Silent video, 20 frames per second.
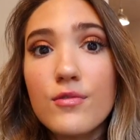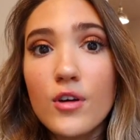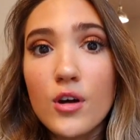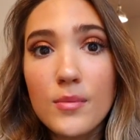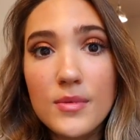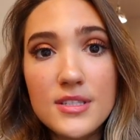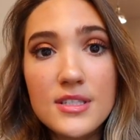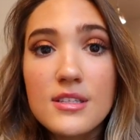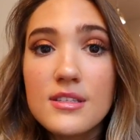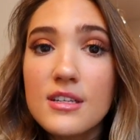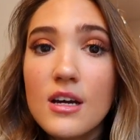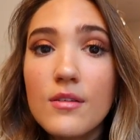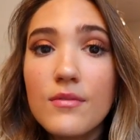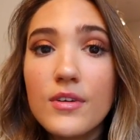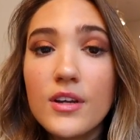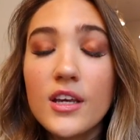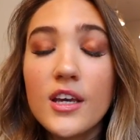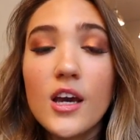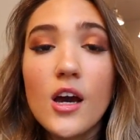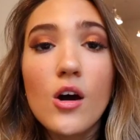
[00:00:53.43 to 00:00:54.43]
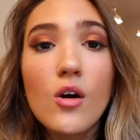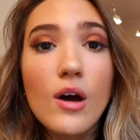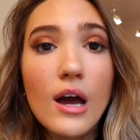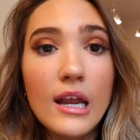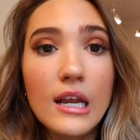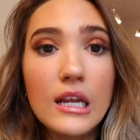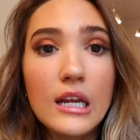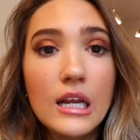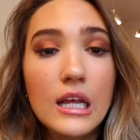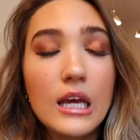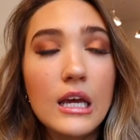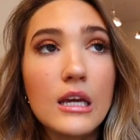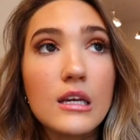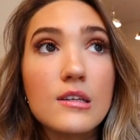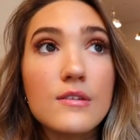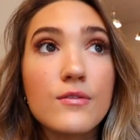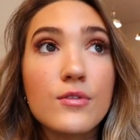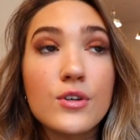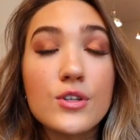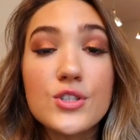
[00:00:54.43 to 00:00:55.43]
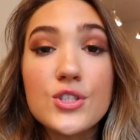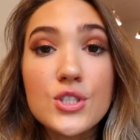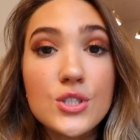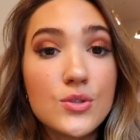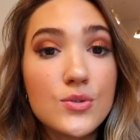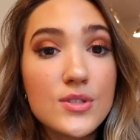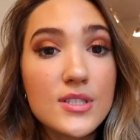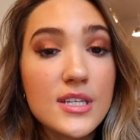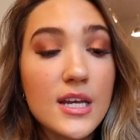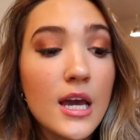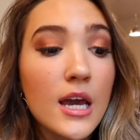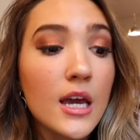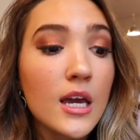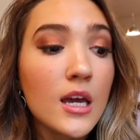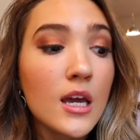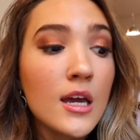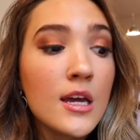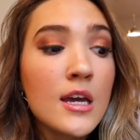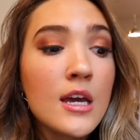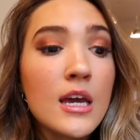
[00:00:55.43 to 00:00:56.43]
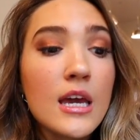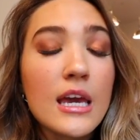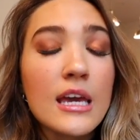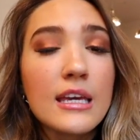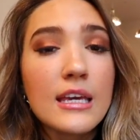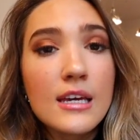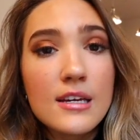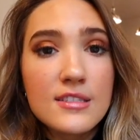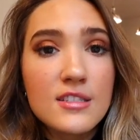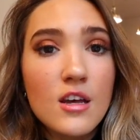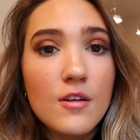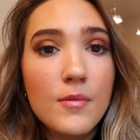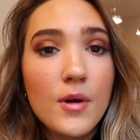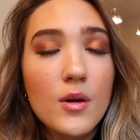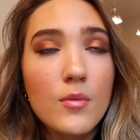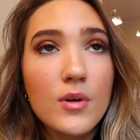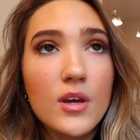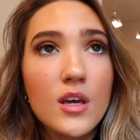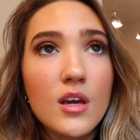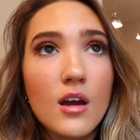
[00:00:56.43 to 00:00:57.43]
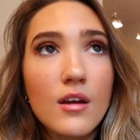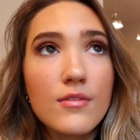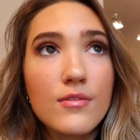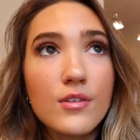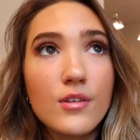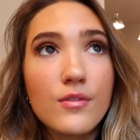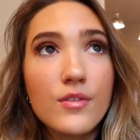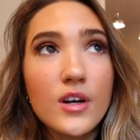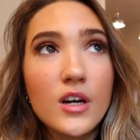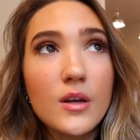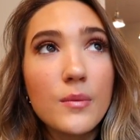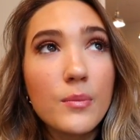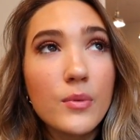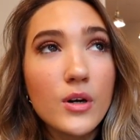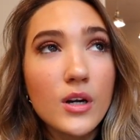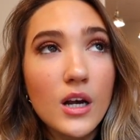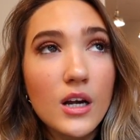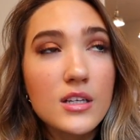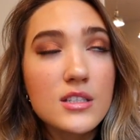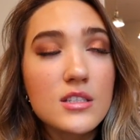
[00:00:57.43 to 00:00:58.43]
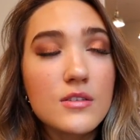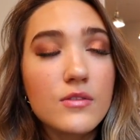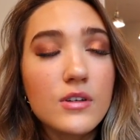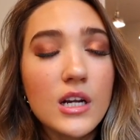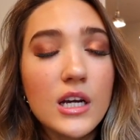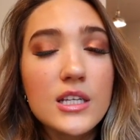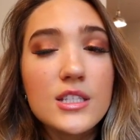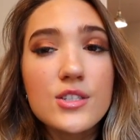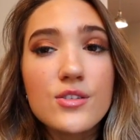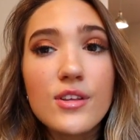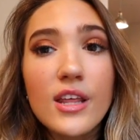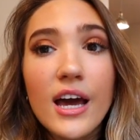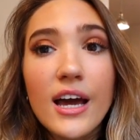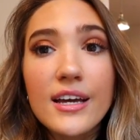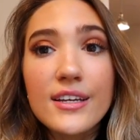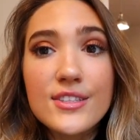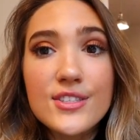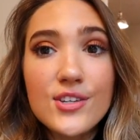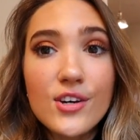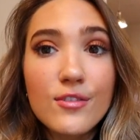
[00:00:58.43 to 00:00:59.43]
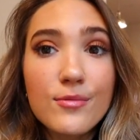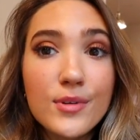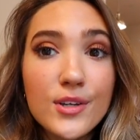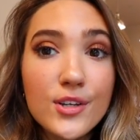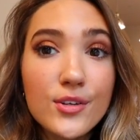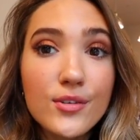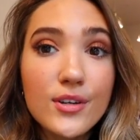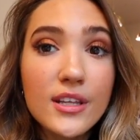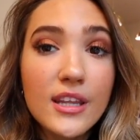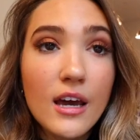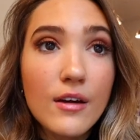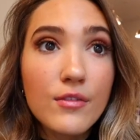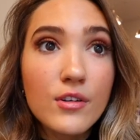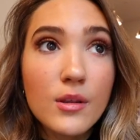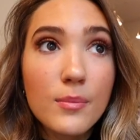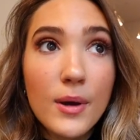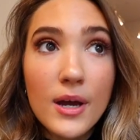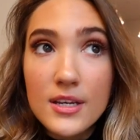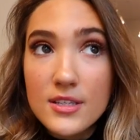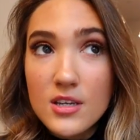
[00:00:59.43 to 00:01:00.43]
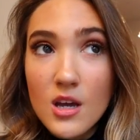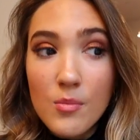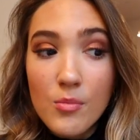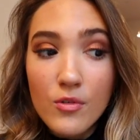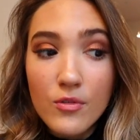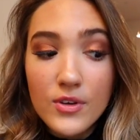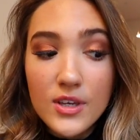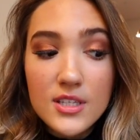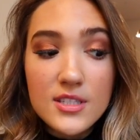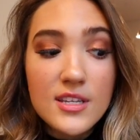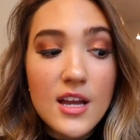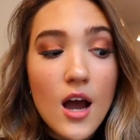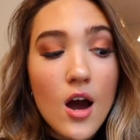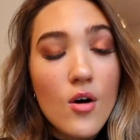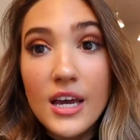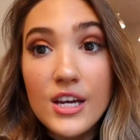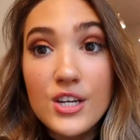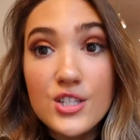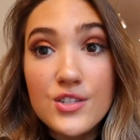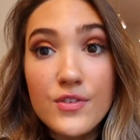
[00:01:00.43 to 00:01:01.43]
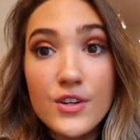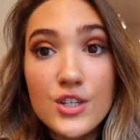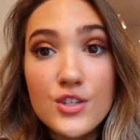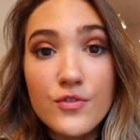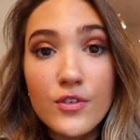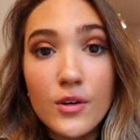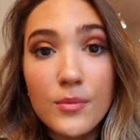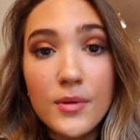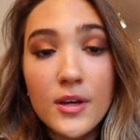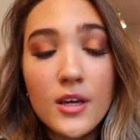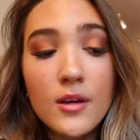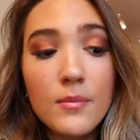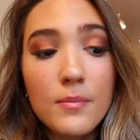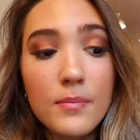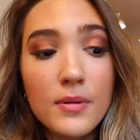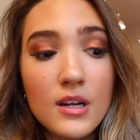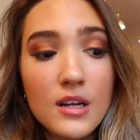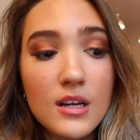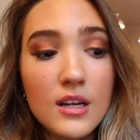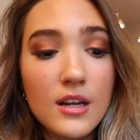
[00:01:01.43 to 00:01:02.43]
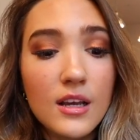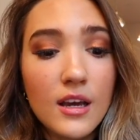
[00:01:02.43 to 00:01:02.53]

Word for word: film a sit-down video, edit it for Tuesday. It kicks off my week. I feel very productive when I do that, and so I've been doing that for the past couple of weeks now. I just finished filming, but I need